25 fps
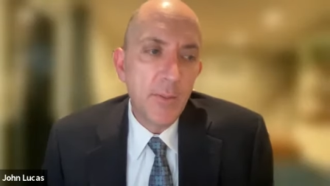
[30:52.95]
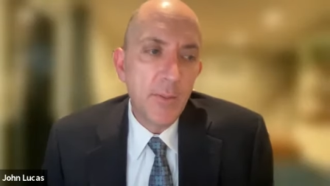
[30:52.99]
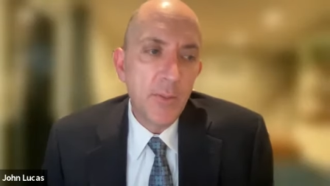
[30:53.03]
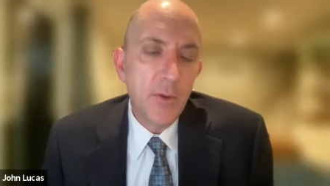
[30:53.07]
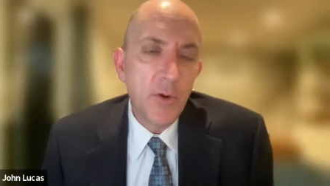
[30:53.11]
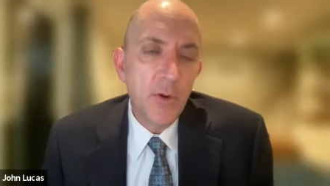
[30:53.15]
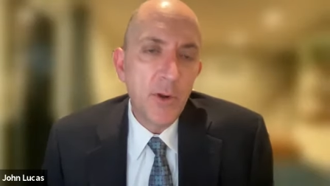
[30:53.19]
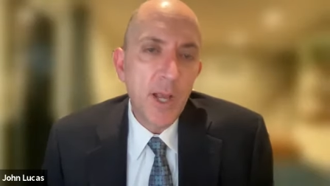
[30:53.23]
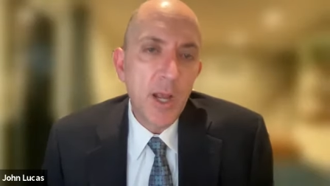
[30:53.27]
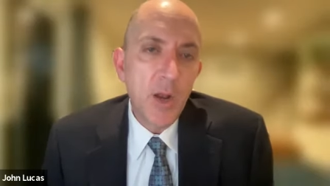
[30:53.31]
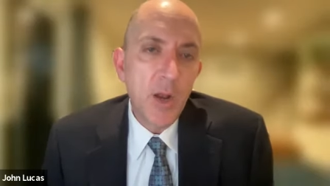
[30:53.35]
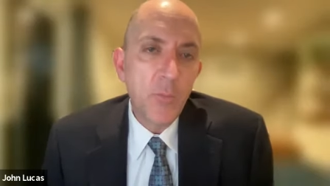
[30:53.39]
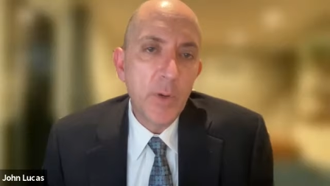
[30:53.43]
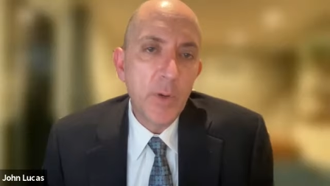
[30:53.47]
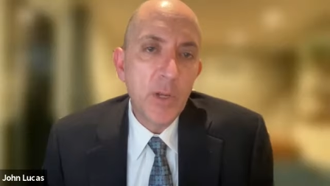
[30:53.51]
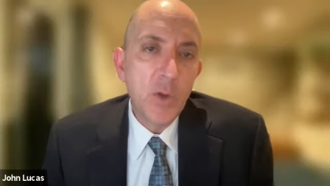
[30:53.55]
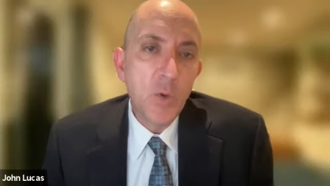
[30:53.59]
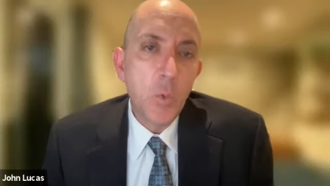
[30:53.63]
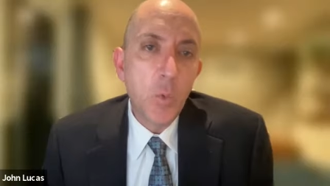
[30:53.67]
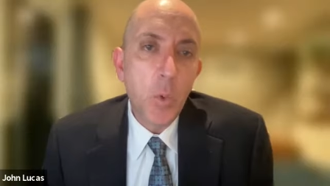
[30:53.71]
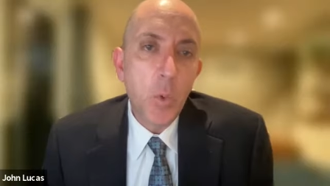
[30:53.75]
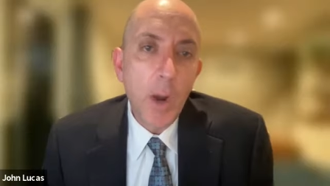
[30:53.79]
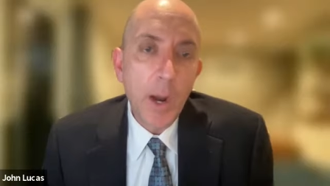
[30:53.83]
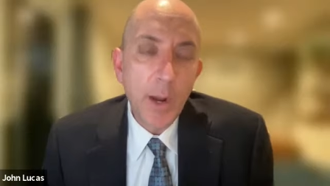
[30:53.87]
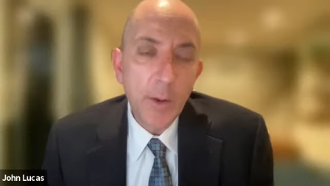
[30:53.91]
they're not
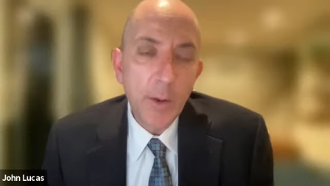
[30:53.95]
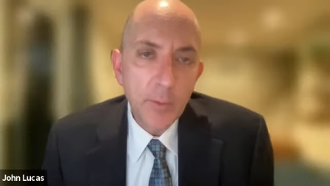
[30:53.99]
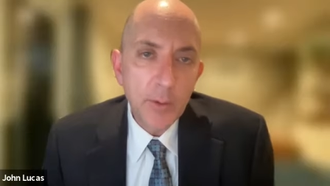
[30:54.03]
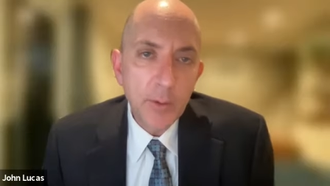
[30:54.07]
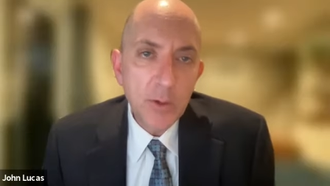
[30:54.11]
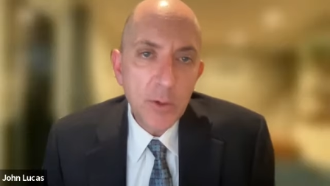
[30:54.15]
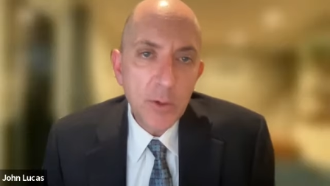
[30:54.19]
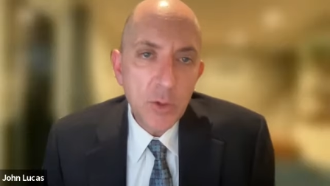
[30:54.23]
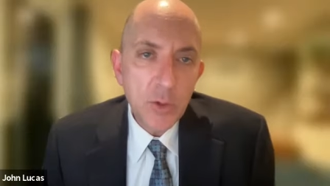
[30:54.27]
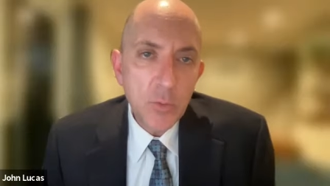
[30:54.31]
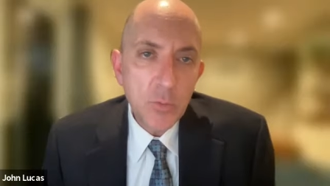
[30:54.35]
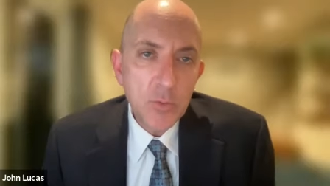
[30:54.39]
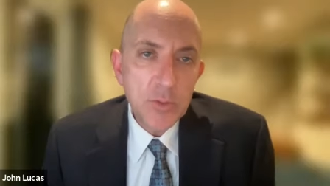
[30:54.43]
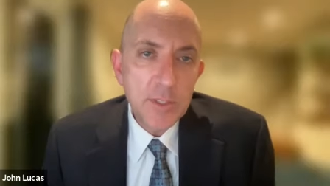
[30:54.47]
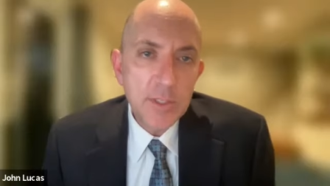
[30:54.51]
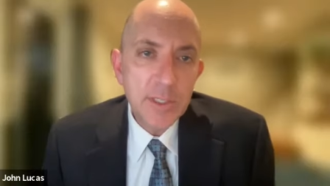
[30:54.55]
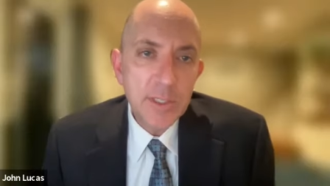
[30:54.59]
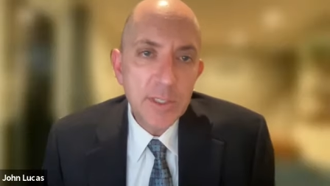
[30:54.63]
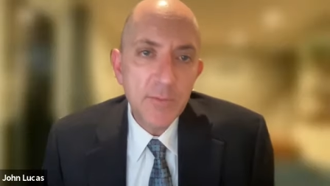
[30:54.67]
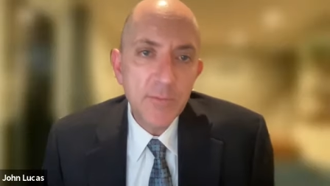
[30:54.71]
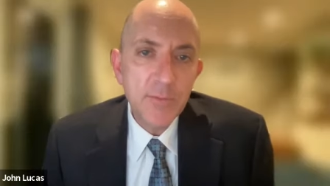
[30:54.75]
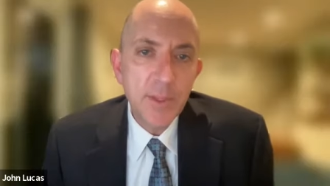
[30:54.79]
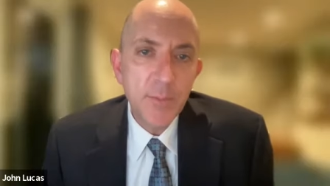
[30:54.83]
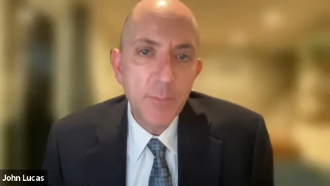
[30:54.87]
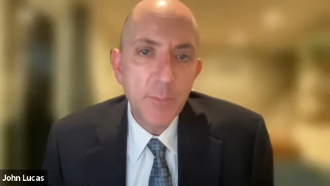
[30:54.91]
requiring you to
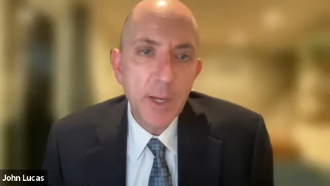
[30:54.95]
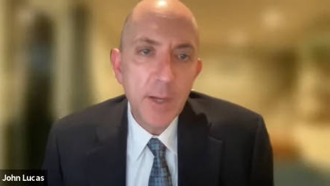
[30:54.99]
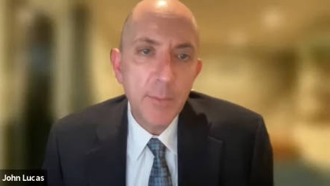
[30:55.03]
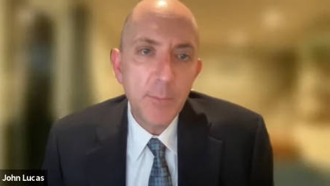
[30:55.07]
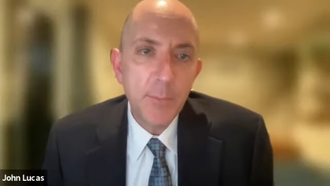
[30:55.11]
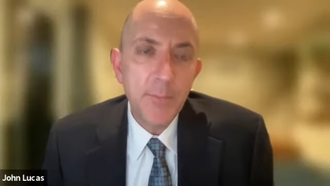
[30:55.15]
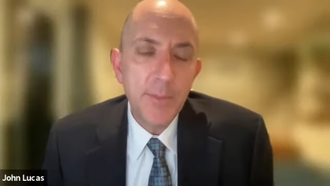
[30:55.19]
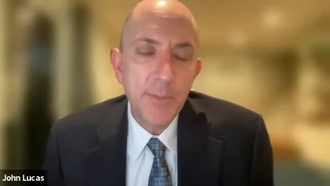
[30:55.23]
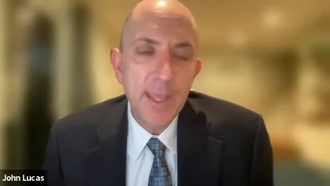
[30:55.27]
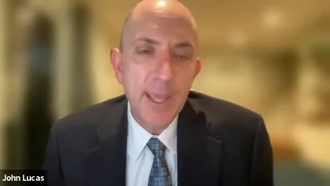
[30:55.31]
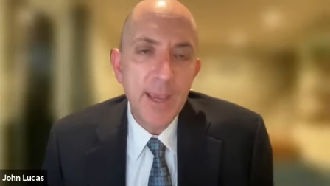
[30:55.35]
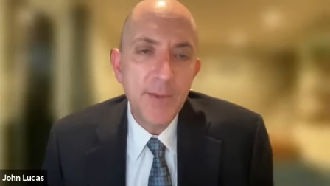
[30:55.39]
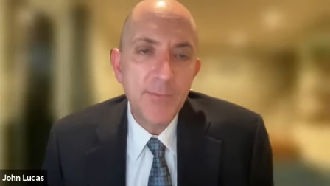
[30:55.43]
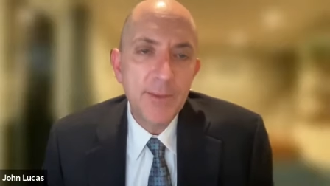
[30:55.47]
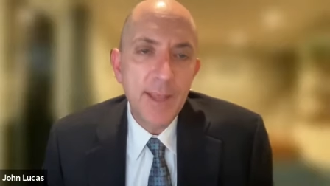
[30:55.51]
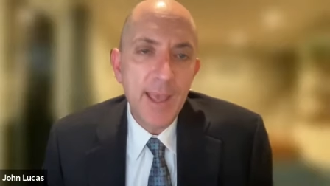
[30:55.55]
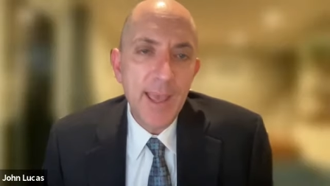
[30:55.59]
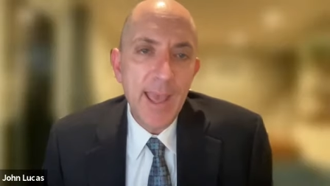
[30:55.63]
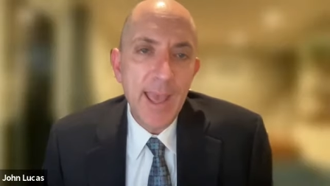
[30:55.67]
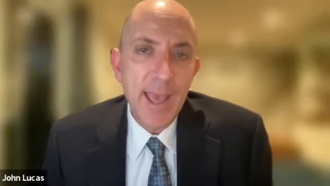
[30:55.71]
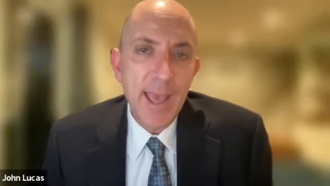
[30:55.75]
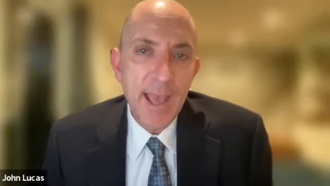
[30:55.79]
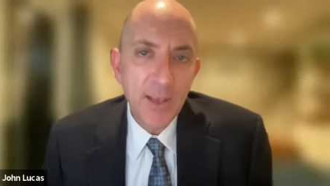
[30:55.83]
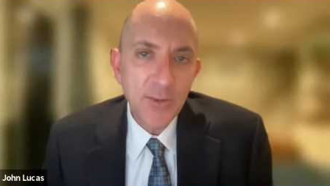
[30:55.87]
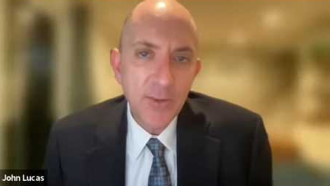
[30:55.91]
give them up. They have to
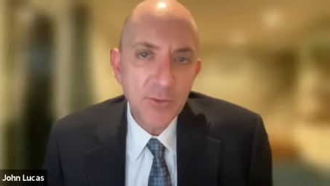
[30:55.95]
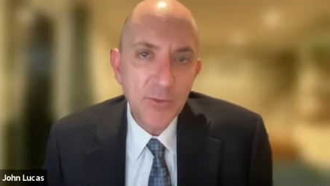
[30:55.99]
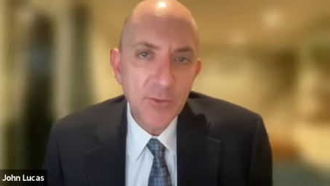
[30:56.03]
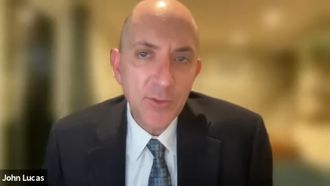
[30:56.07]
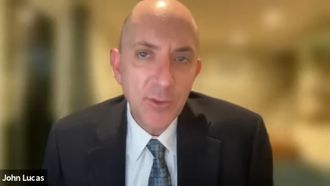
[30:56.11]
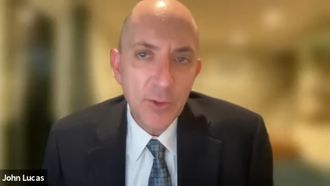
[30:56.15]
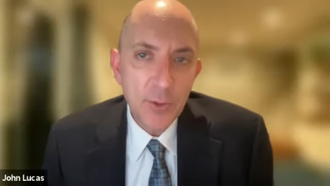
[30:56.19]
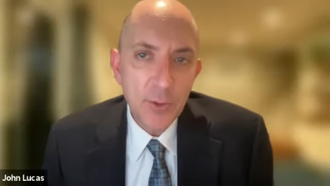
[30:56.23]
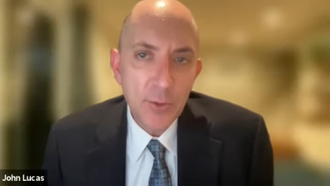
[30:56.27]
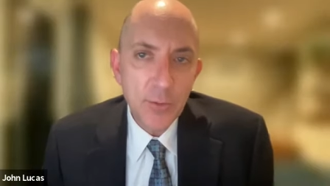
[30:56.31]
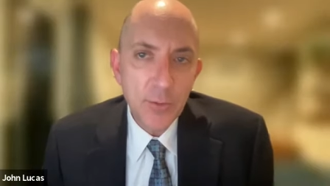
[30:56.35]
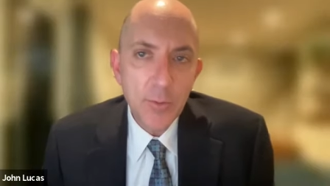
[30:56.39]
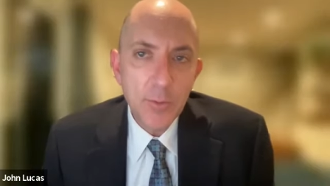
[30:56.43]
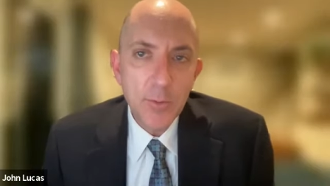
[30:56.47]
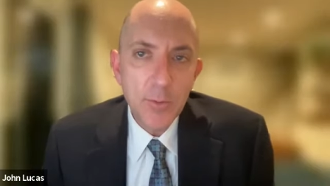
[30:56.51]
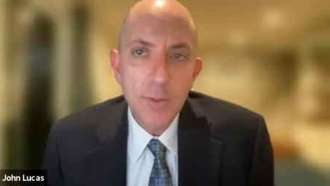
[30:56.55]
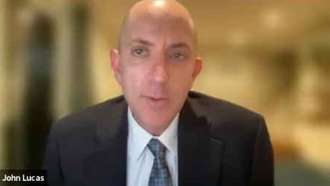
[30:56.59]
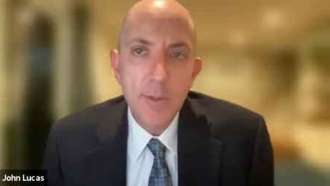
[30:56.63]
ask you.